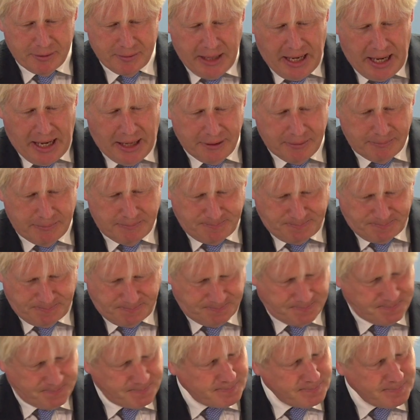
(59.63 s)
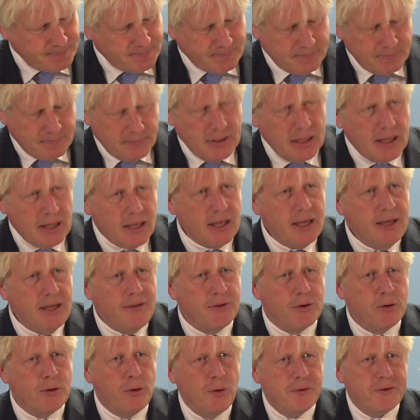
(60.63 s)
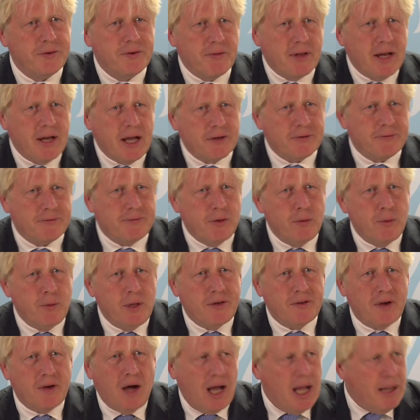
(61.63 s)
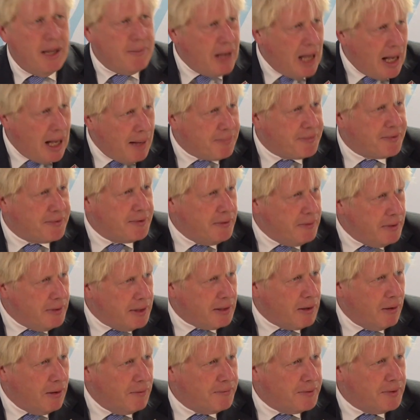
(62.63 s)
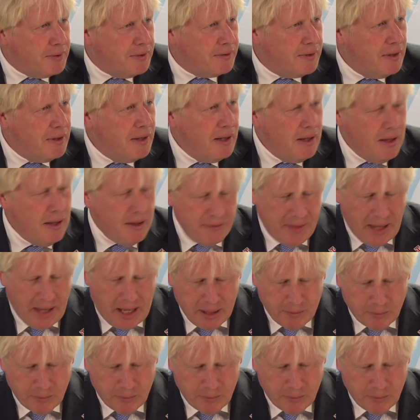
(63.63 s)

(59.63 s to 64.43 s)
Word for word: And in the course of the next few weeks, I am absolutely confident that